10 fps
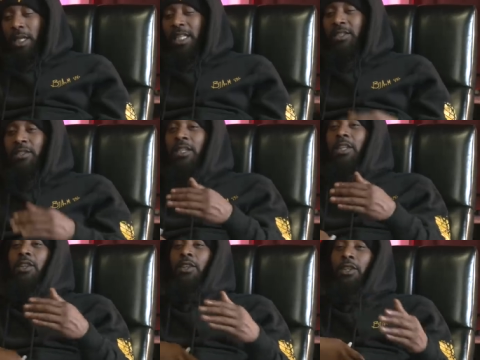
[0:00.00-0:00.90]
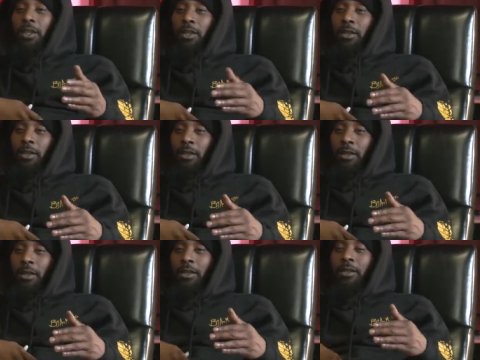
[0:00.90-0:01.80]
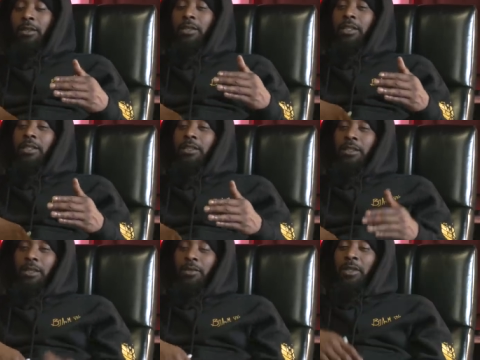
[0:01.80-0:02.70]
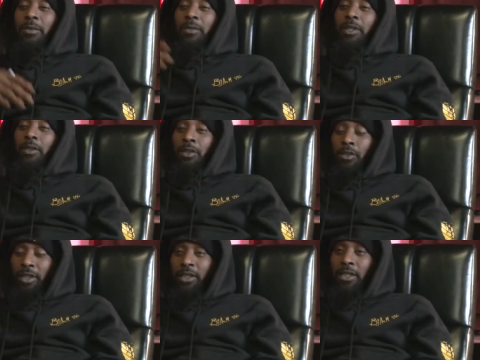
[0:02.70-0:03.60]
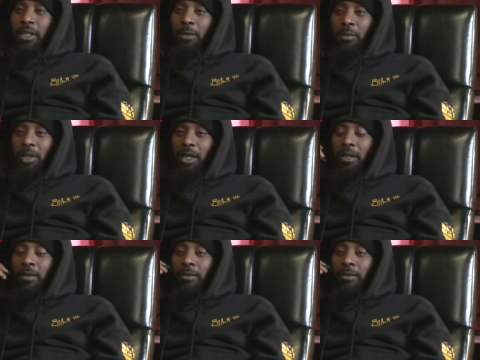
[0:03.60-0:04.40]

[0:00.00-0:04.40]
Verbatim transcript: uh, like a senior year good enough for him to go straight to the NBA.